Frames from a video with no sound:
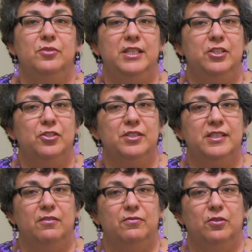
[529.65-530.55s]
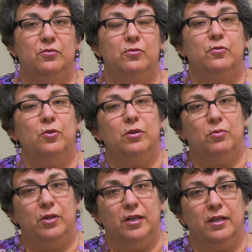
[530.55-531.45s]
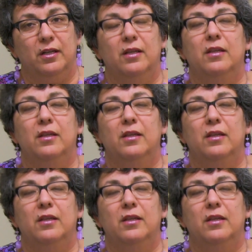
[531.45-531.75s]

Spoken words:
need your cell phone for work,